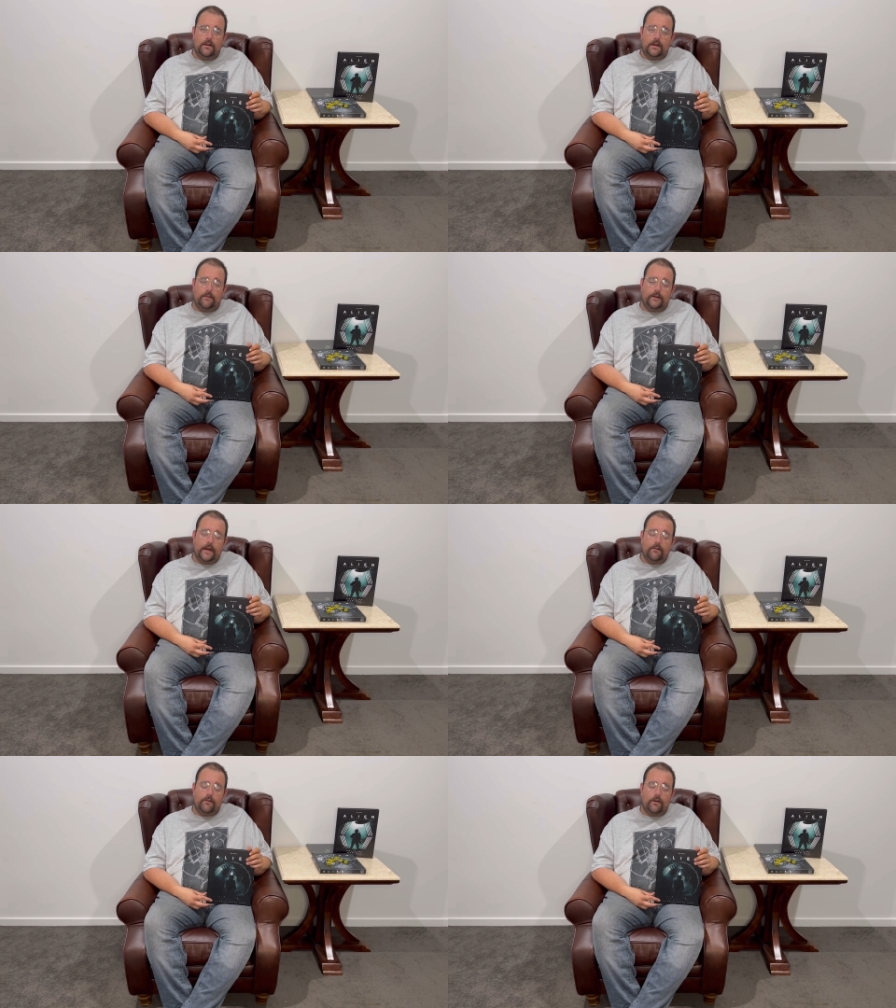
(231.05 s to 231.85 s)
A player
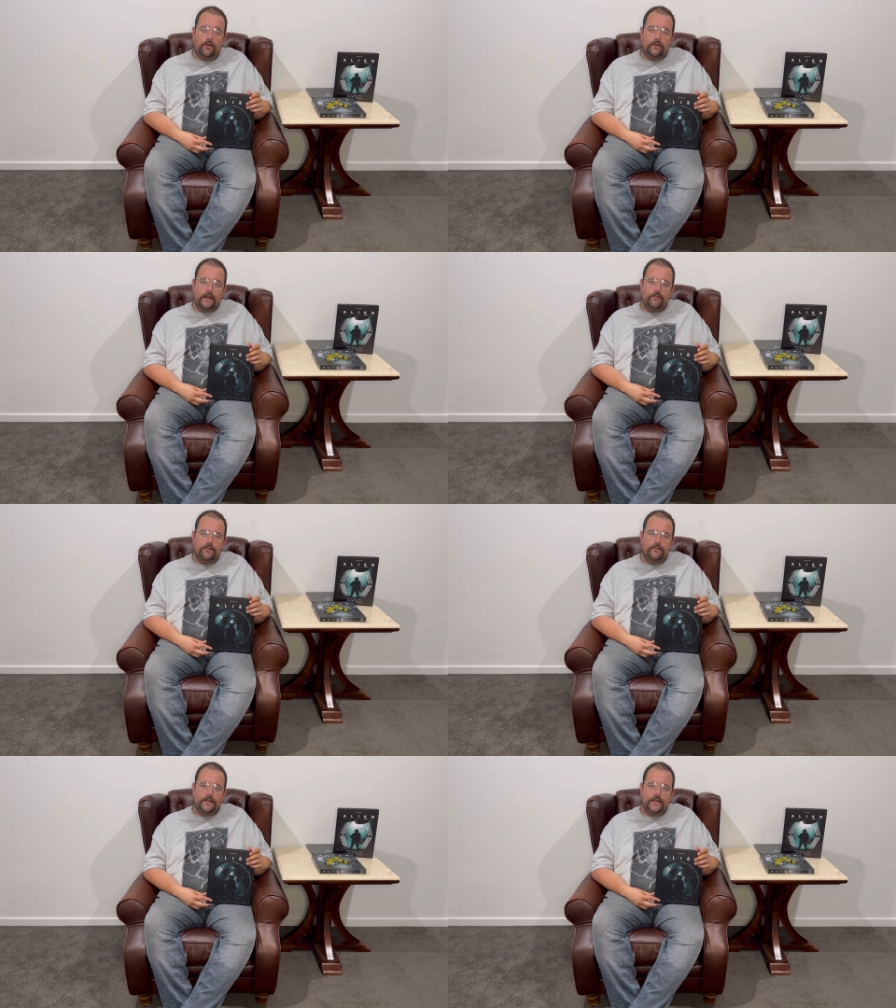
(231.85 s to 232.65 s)
will roll a number
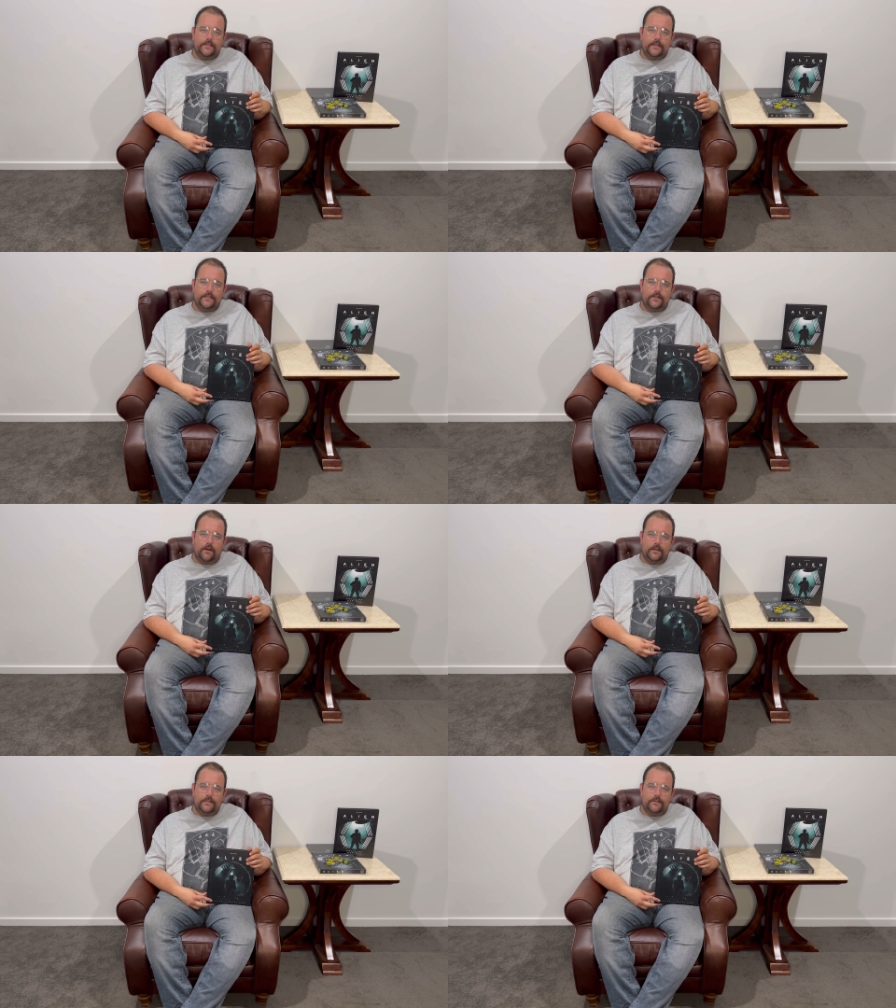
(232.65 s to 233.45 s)
of D6
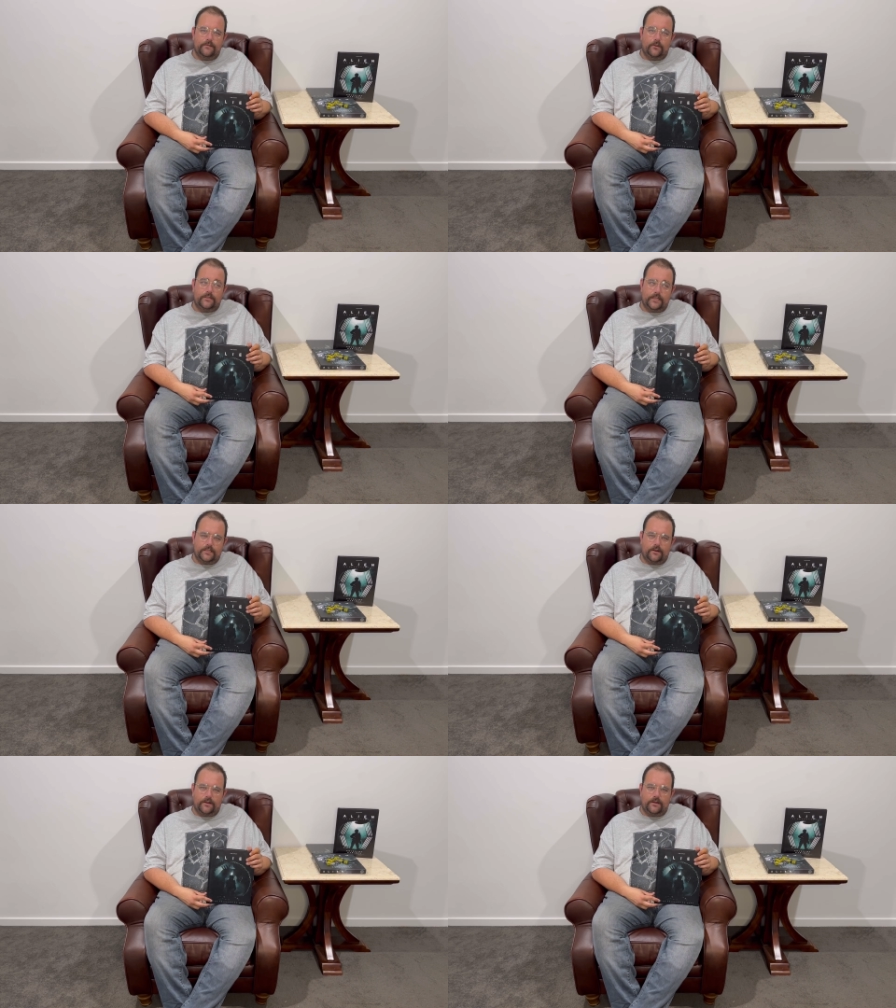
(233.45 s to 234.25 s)
dice, or
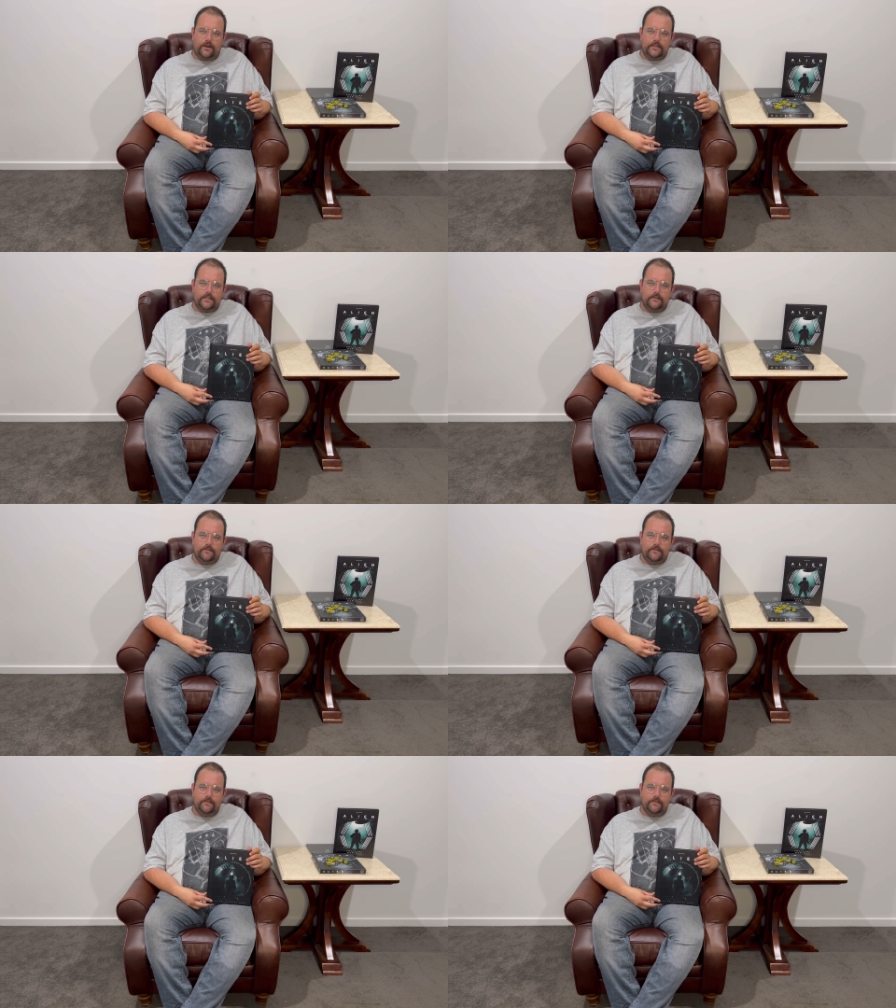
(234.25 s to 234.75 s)
6-sided dice,